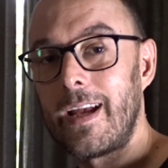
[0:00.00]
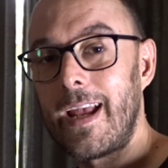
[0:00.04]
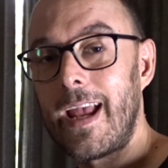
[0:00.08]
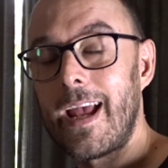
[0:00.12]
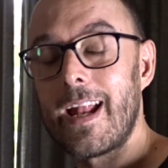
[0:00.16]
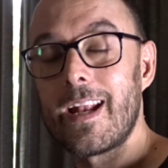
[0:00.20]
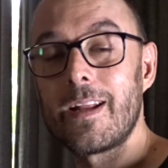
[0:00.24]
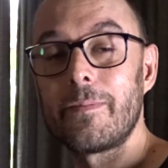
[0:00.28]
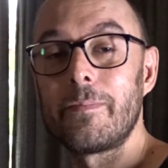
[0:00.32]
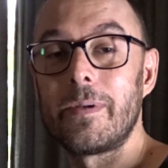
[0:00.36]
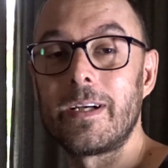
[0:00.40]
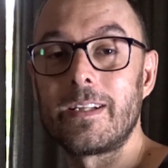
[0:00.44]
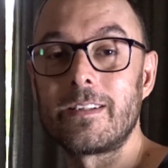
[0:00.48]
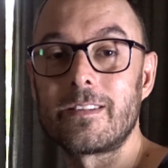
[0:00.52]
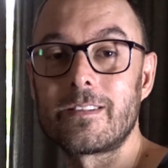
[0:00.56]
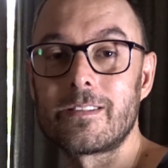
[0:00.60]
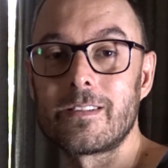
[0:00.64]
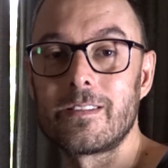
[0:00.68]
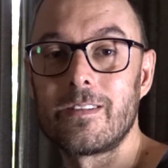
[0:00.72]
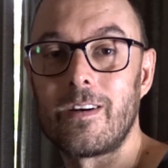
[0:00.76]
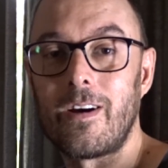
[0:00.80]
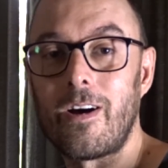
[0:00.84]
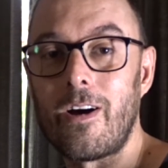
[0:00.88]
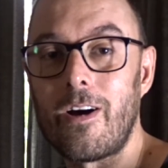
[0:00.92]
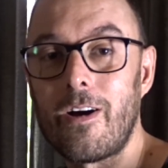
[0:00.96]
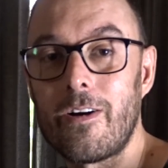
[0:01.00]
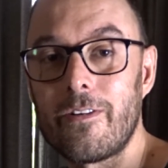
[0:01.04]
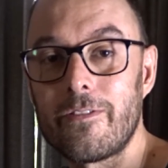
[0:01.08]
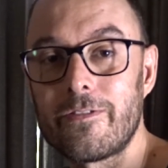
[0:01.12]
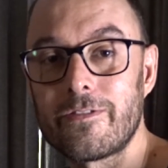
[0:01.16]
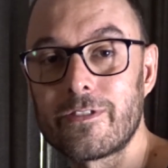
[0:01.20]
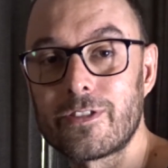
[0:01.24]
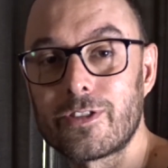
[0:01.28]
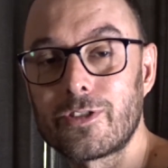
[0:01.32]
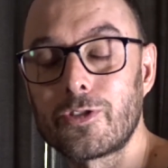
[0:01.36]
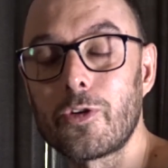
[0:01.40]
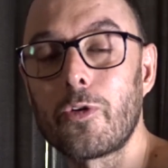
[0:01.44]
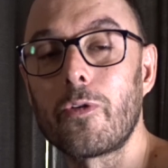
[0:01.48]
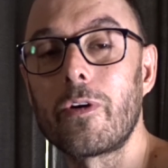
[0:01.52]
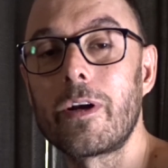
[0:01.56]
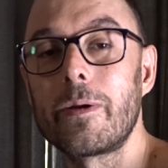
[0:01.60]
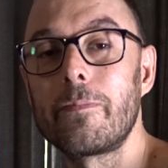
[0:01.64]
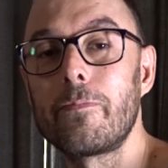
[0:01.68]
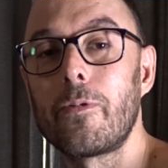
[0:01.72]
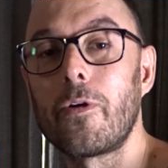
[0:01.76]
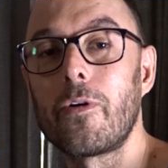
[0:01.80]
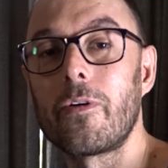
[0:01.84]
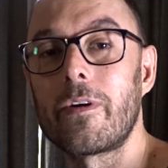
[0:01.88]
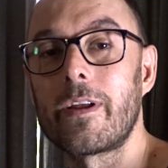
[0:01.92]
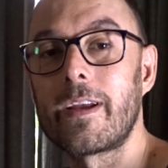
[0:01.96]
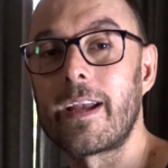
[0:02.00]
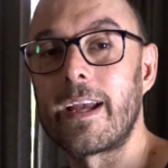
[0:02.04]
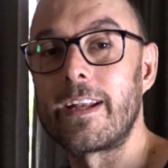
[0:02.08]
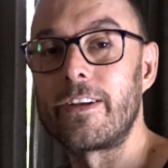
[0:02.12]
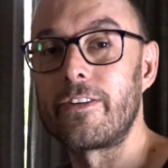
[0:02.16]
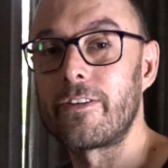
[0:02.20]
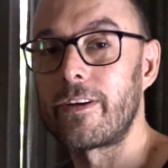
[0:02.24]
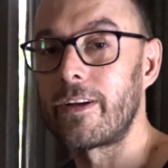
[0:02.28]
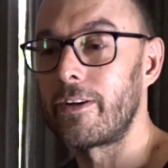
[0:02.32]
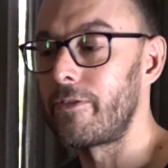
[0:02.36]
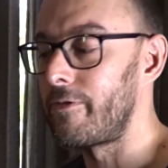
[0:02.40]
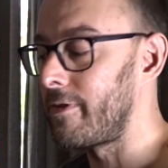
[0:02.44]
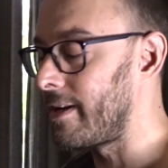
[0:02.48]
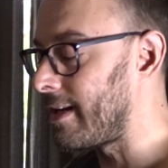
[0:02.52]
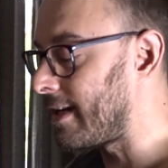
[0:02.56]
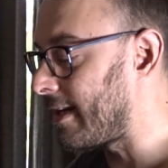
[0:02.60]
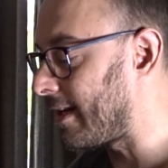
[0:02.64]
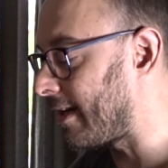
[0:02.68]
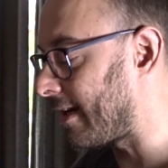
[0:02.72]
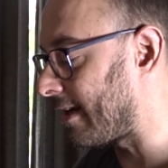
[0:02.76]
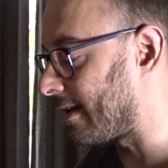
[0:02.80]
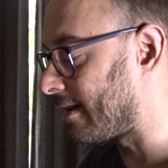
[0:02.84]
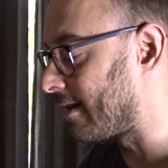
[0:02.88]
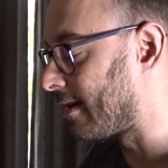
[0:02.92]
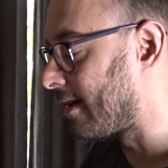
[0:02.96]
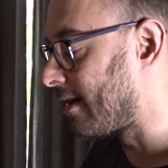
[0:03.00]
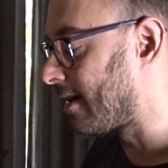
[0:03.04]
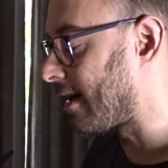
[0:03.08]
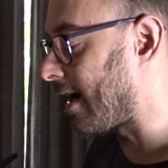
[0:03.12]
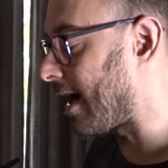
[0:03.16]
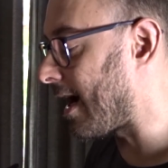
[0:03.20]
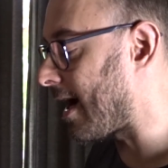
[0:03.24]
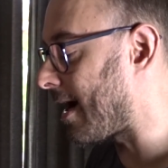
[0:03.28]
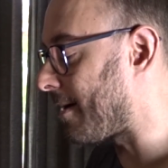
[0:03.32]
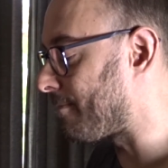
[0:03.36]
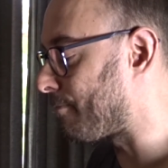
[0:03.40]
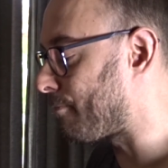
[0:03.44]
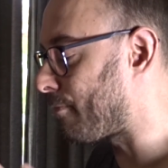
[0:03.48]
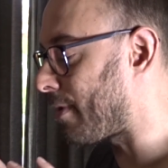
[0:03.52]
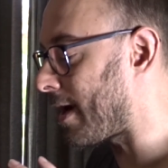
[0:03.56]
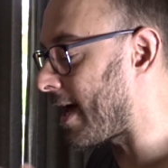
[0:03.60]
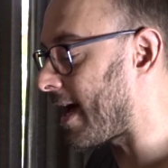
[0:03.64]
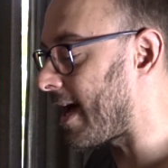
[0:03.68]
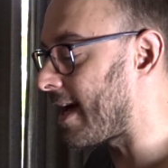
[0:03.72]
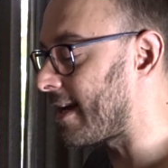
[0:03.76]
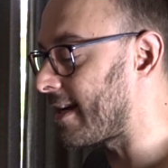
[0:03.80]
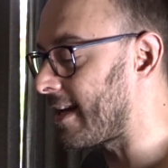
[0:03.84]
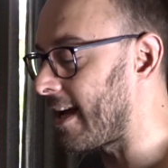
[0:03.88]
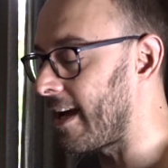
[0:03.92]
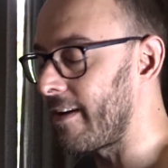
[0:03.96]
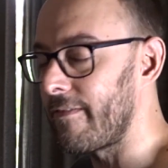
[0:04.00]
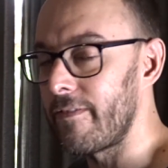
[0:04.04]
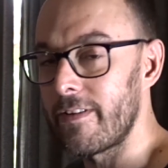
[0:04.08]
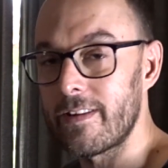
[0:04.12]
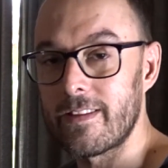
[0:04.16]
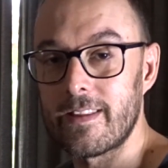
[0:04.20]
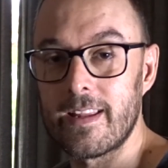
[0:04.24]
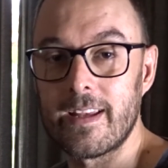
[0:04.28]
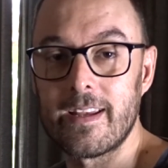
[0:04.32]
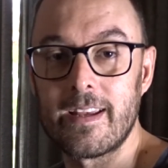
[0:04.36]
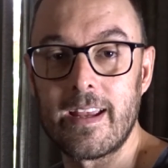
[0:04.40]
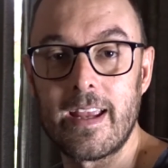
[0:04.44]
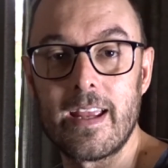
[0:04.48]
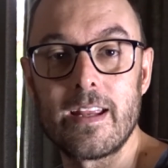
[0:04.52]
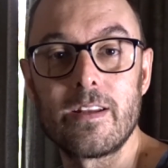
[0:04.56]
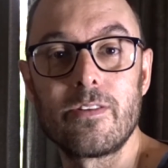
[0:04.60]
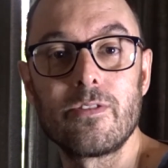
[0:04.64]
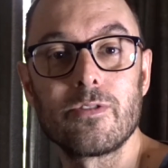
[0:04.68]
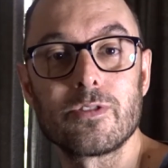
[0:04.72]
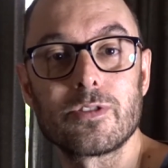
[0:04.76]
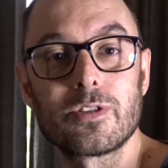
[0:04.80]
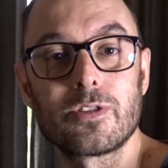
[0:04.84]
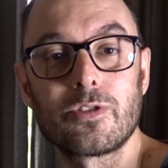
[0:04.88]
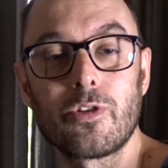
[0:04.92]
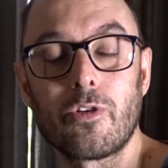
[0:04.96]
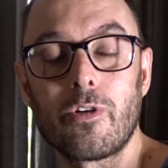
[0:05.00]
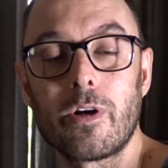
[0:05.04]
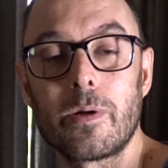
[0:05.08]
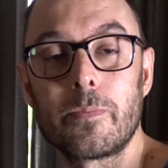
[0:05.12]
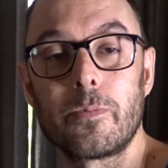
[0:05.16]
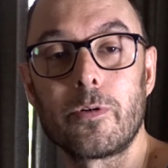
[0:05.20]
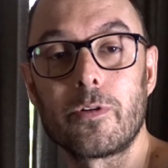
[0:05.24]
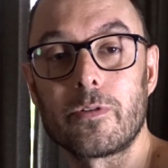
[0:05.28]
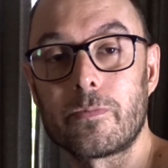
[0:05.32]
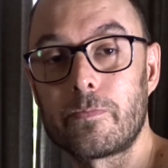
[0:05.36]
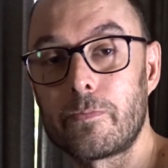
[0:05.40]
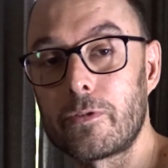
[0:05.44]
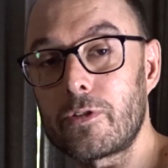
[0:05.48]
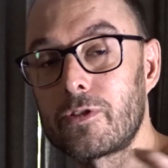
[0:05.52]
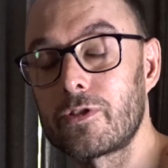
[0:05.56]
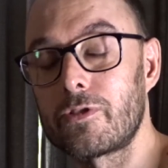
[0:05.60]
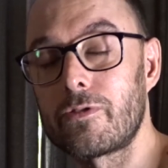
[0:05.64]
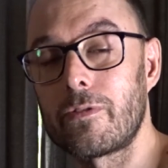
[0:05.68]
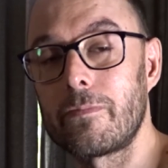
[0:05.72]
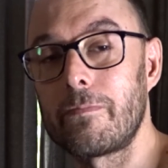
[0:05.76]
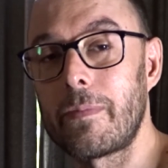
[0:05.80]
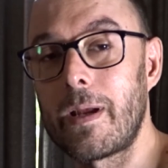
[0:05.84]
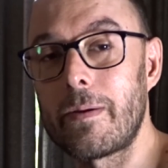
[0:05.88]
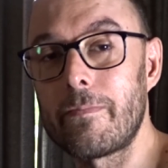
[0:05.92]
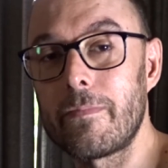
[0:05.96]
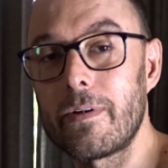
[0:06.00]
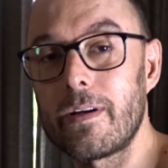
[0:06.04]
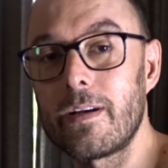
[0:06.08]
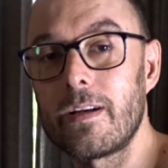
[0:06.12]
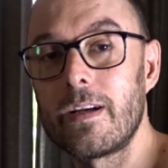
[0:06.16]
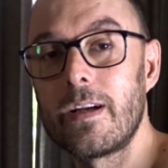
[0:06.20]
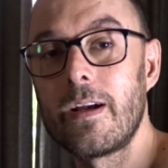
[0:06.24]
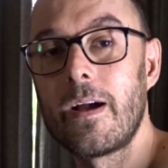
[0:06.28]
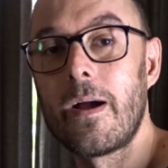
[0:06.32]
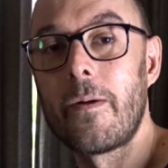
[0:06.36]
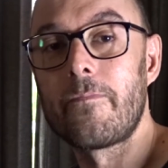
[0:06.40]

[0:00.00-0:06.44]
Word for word: element of storyboarding, and you can really um, plan everything in your storyboard, because remember,